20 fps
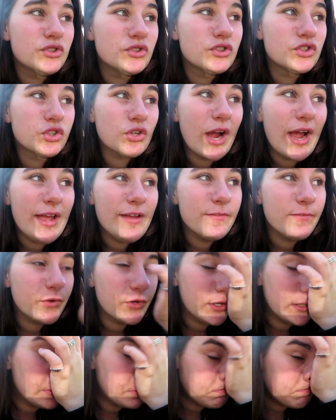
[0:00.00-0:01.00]
try
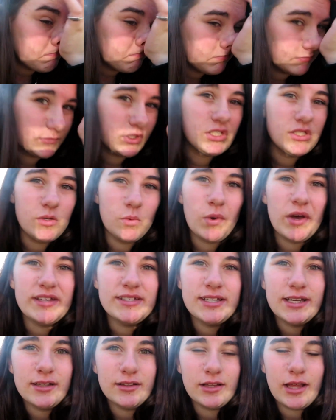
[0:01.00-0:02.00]
for it. Because the
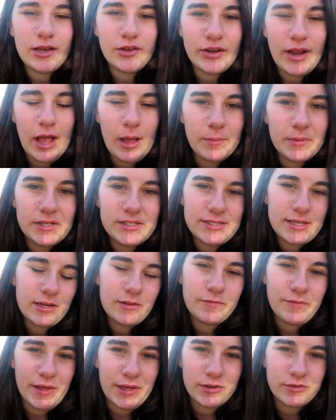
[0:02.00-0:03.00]
worst thing that could happen is that
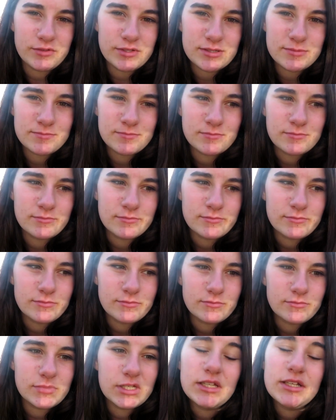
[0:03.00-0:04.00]
it fails.
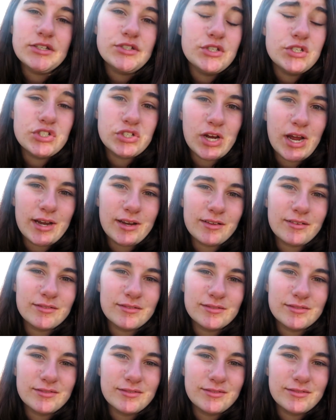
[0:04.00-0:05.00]
But at least you tried it.
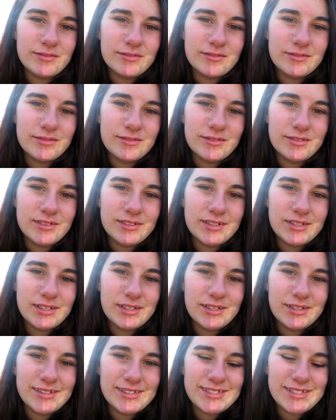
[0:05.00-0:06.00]

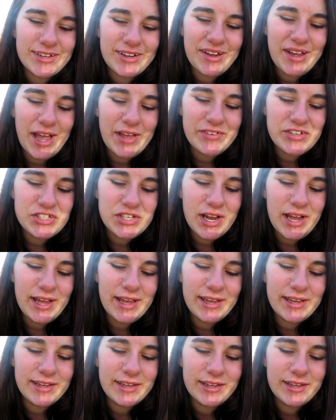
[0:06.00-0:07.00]
So have a
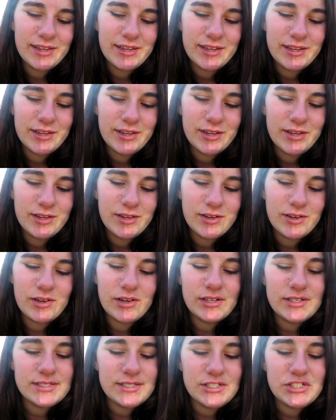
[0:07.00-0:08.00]
try.
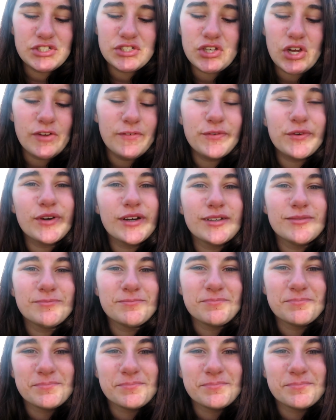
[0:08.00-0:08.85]
Honestly, just go for it.